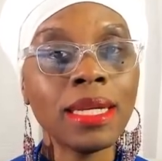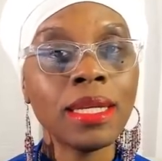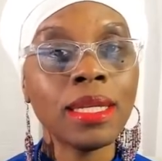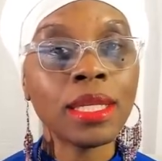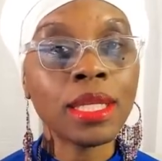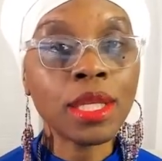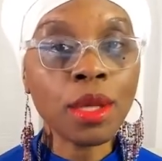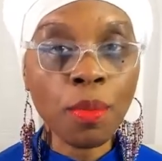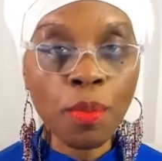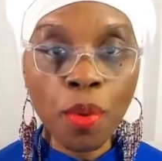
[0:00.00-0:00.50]

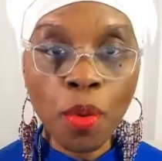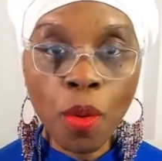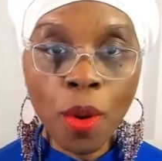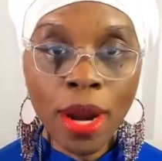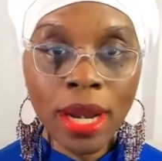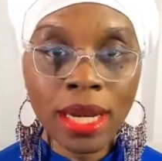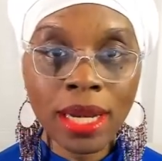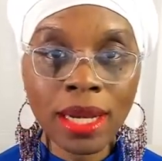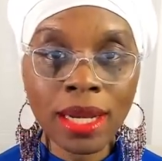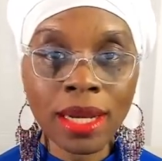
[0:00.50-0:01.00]

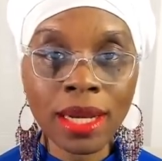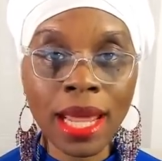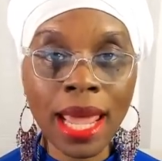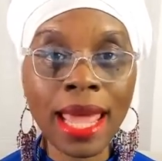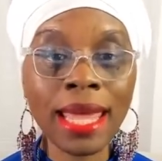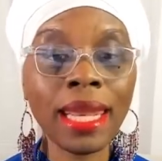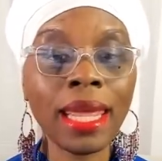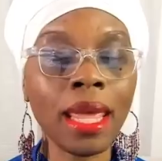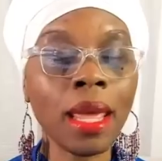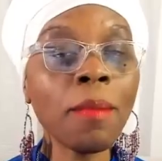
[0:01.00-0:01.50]
support
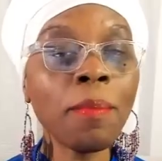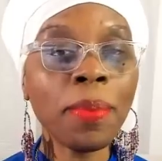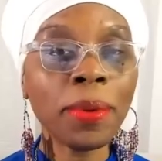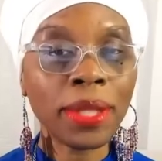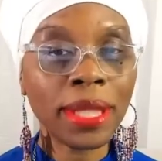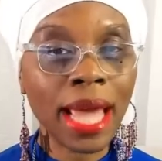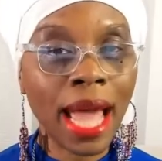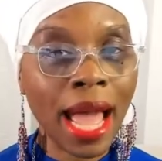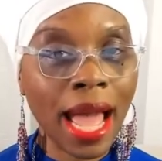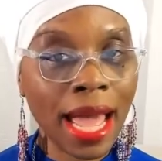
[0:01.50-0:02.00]
and
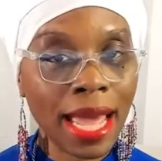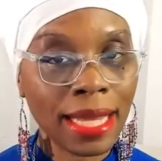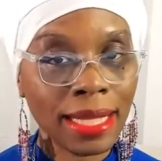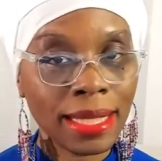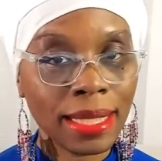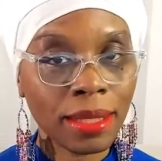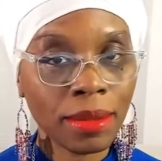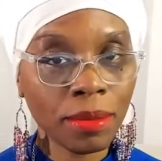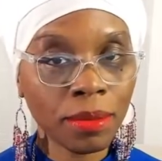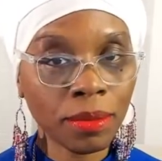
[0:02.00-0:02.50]

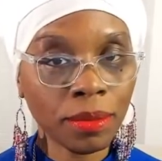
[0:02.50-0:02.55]
empathize